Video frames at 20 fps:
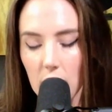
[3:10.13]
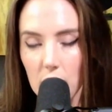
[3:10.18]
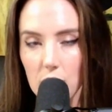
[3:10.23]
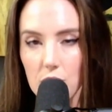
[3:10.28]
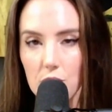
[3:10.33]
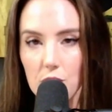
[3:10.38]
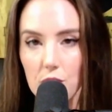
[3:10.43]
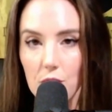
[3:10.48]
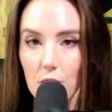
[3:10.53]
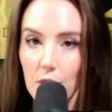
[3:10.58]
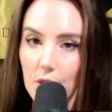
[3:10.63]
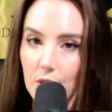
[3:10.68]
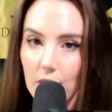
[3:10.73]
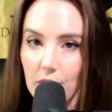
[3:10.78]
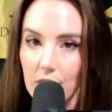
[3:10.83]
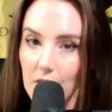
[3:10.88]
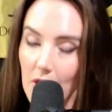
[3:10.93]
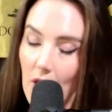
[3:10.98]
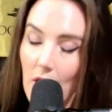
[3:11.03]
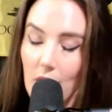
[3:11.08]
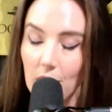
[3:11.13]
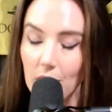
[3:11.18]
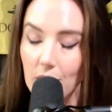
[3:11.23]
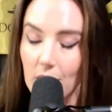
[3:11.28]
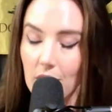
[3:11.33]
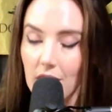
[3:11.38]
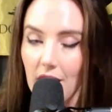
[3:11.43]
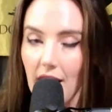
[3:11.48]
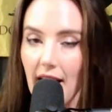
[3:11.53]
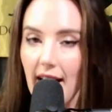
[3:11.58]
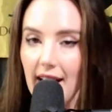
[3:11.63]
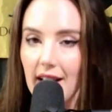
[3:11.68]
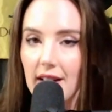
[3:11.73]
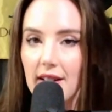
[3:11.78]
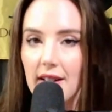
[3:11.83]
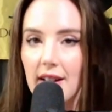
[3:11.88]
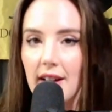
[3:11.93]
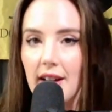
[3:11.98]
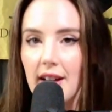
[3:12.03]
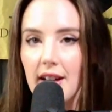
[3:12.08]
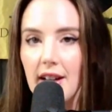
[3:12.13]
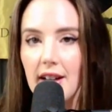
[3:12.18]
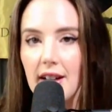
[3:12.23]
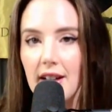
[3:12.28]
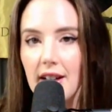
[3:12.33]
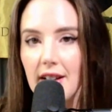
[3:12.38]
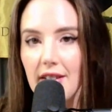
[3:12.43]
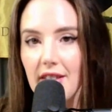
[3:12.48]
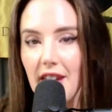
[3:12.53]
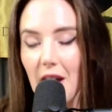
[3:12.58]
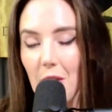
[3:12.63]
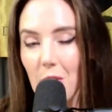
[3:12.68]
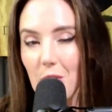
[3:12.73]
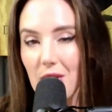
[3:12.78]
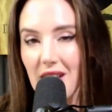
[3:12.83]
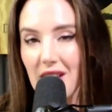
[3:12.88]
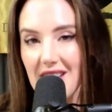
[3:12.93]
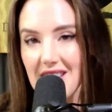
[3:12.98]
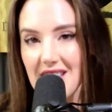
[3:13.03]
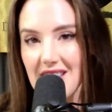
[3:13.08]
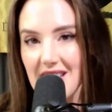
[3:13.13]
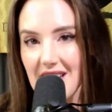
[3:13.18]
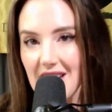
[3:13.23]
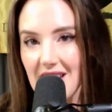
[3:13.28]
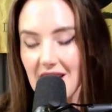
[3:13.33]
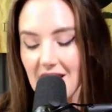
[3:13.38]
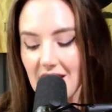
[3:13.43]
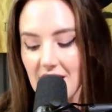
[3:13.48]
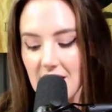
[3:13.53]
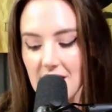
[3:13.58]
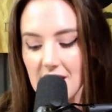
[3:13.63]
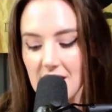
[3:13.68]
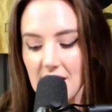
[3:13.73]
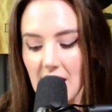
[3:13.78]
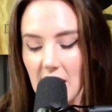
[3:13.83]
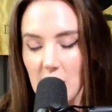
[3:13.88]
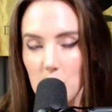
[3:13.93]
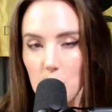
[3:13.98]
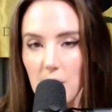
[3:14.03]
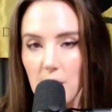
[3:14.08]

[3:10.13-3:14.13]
who do not look like they will get a seat at this stage.